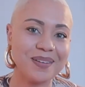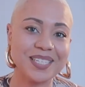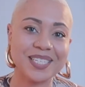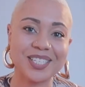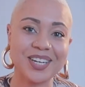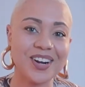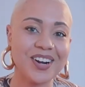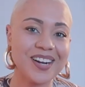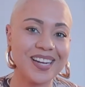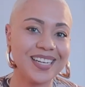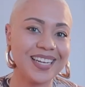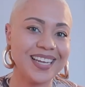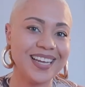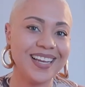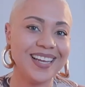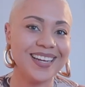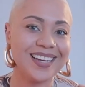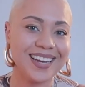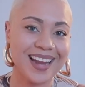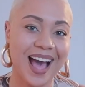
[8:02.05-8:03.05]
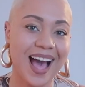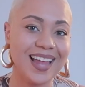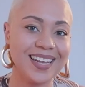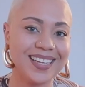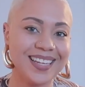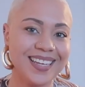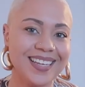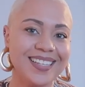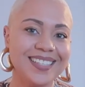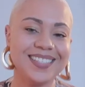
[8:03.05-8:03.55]
but certainly not
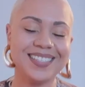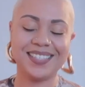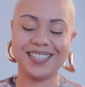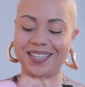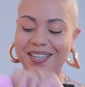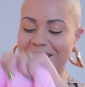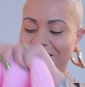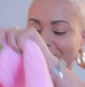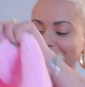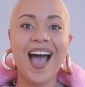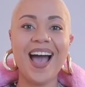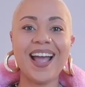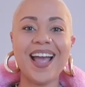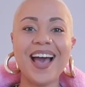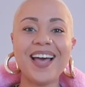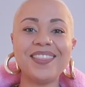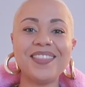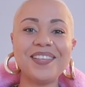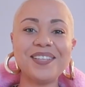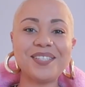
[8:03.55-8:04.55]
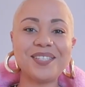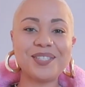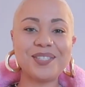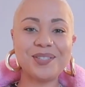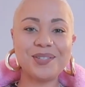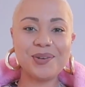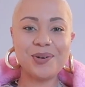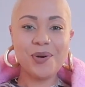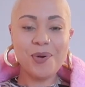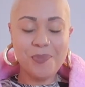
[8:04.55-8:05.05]
least, I got this
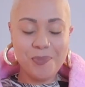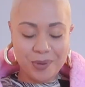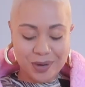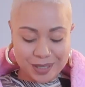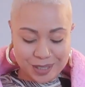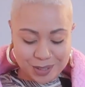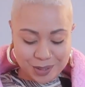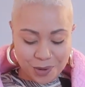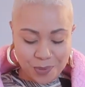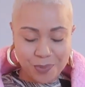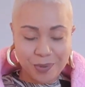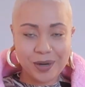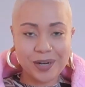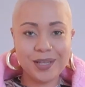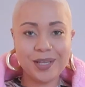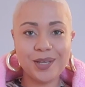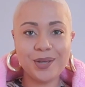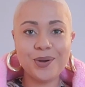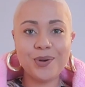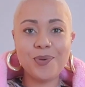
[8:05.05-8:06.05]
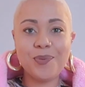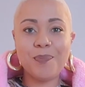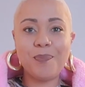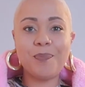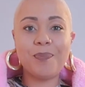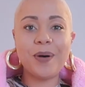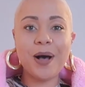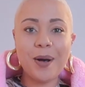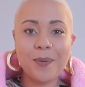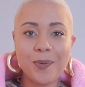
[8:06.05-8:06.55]
super, super
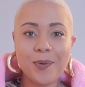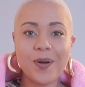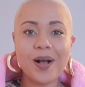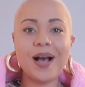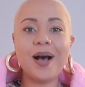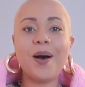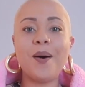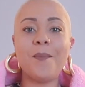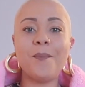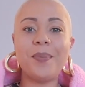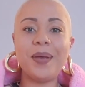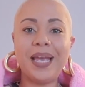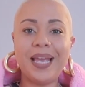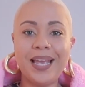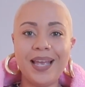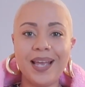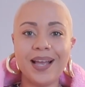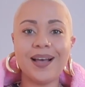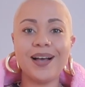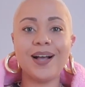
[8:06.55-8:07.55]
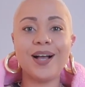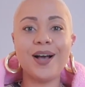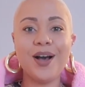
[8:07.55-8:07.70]
cute bubblegum pink